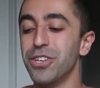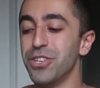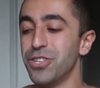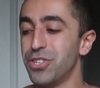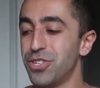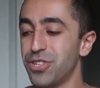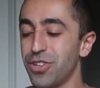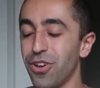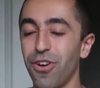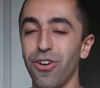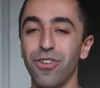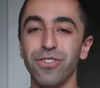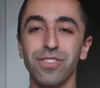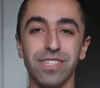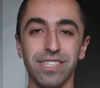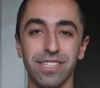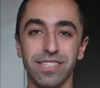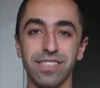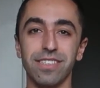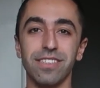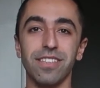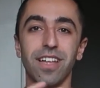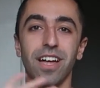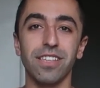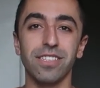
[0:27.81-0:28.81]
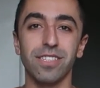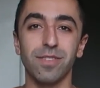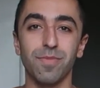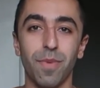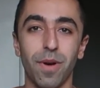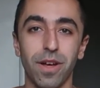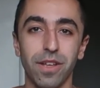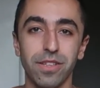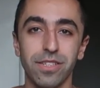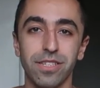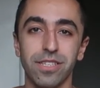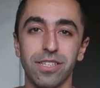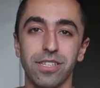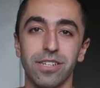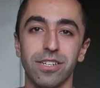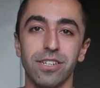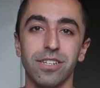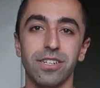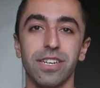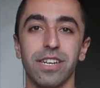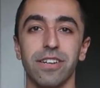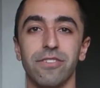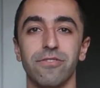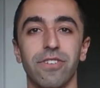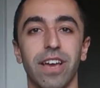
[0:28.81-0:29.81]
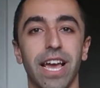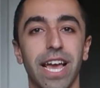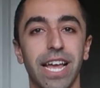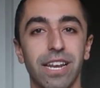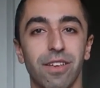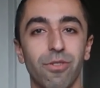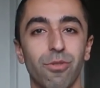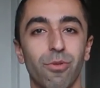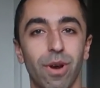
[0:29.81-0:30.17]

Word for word: So this is not sponsored in any